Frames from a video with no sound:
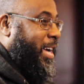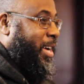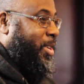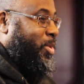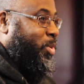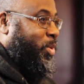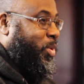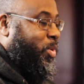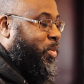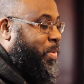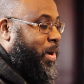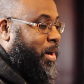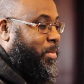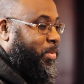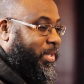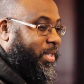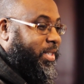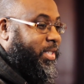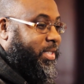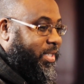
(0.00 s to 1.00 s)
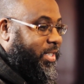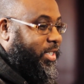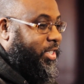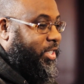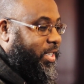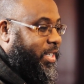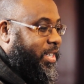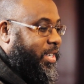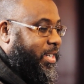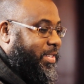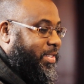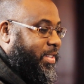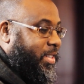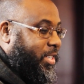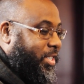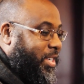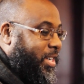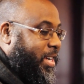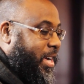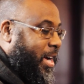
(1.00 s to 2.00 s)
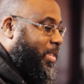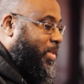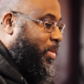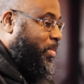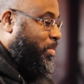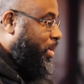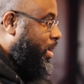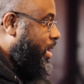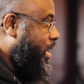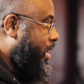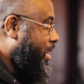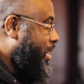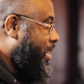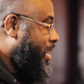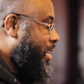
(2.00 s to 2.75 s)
got new Tupac. But this shit got some play.